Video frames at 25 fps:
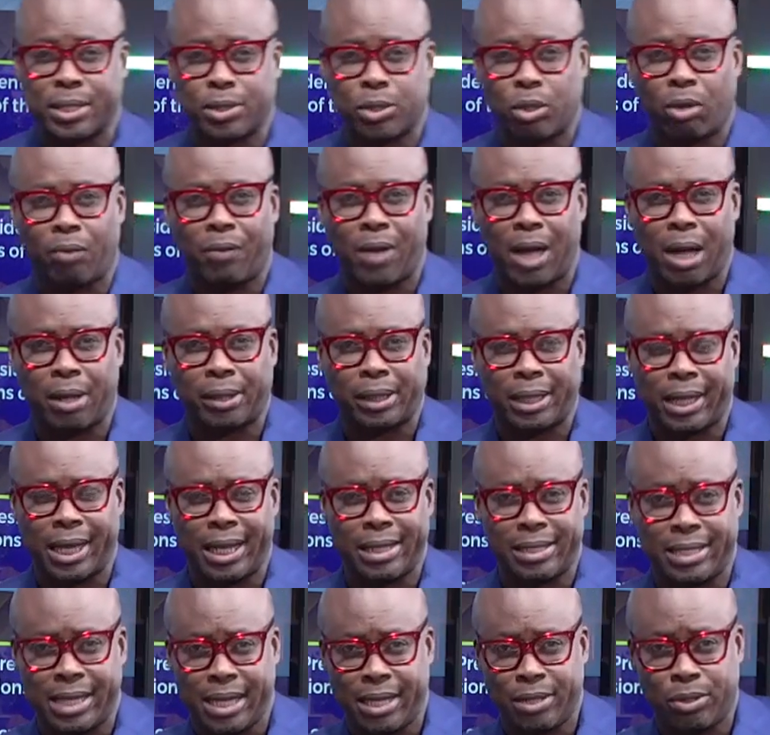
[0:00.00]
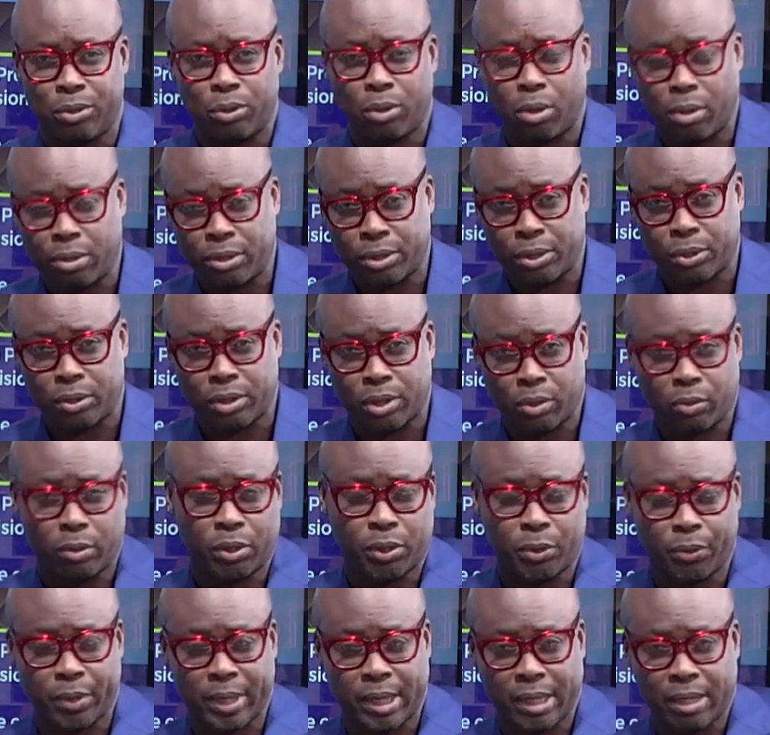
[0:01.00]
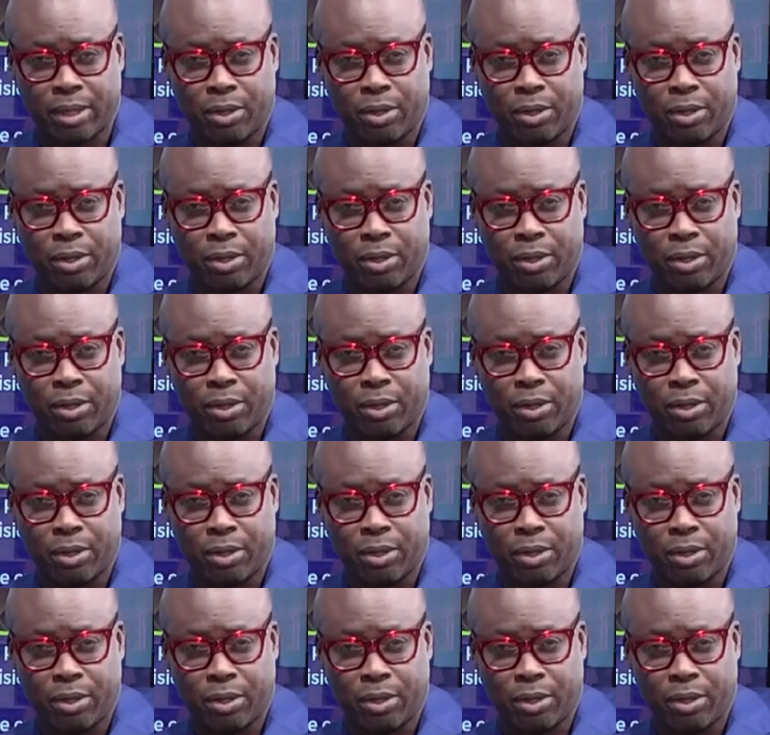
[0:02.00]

of how the 1992 Constitution was written.